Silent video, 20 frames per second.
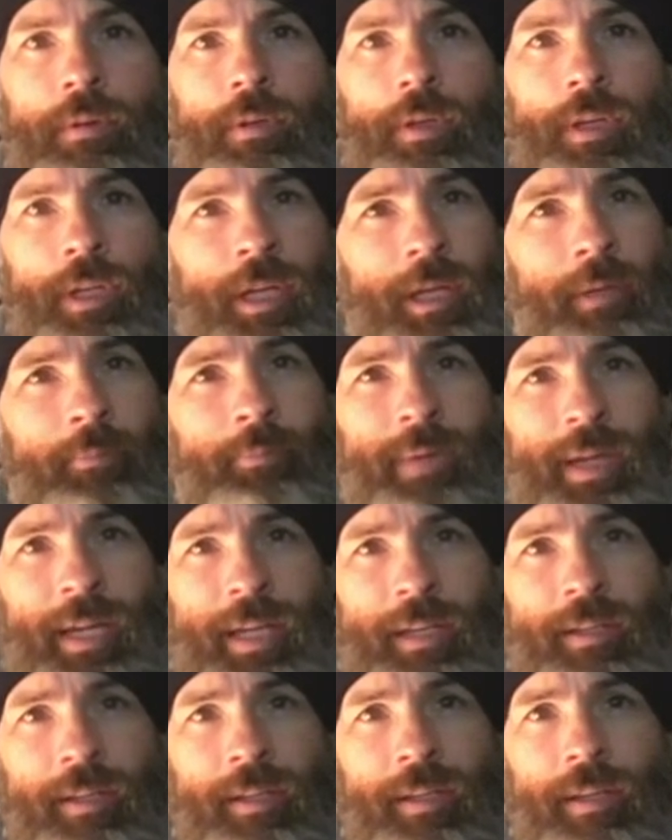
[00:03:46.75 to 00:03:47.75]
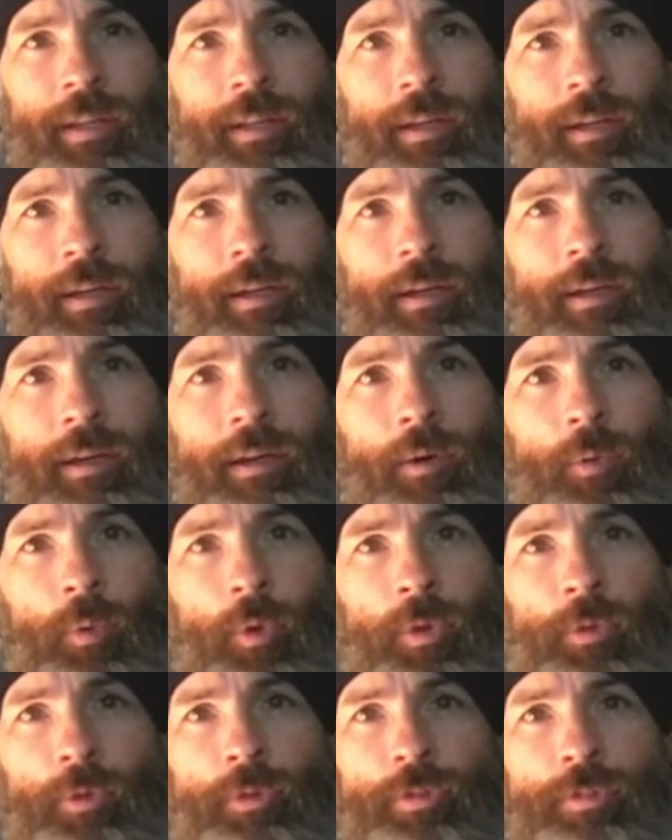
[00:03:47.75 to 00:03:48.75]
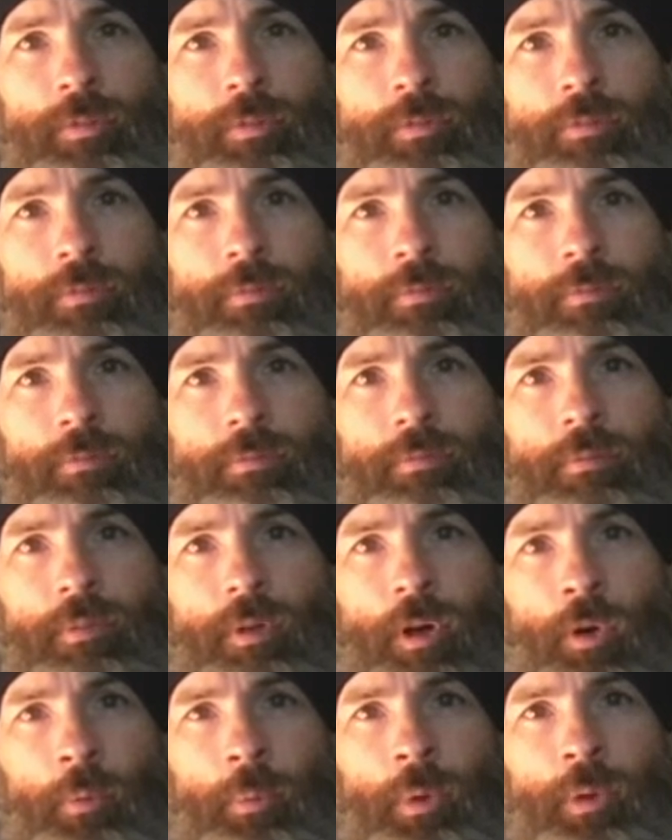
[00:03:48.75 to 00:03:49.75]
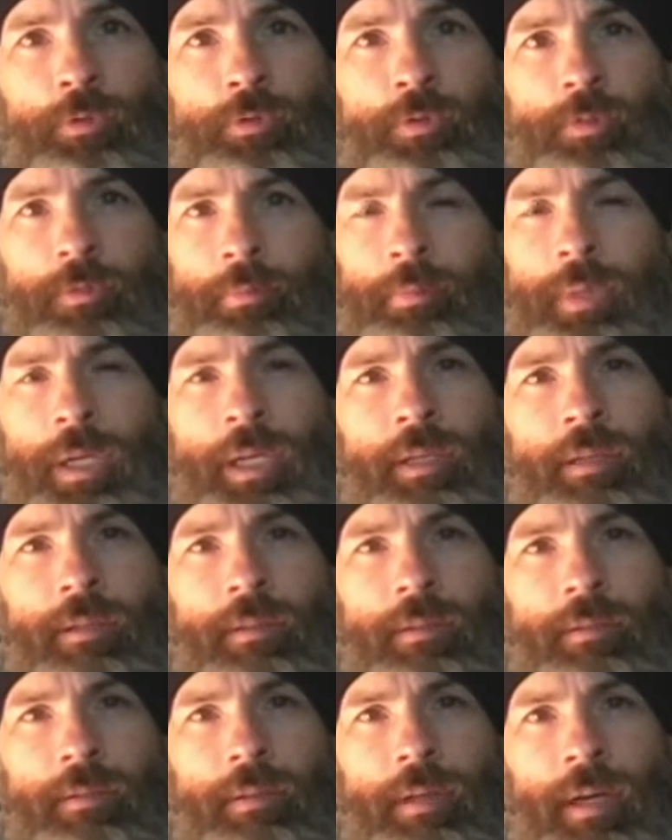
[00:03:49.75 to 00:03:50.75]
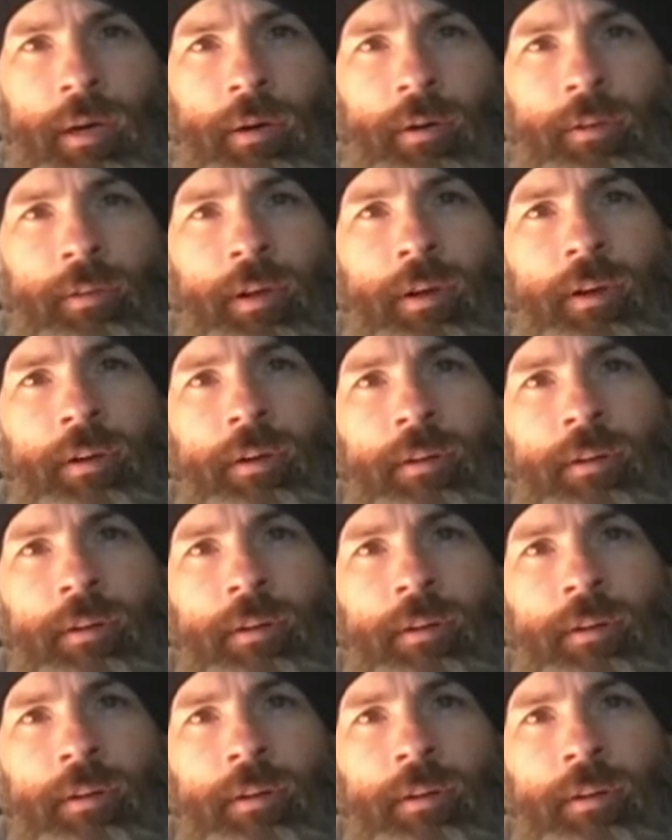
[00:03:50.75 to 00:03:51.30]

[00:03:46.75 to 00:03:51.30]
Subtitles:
You need meat? Well, there's almost meat out there.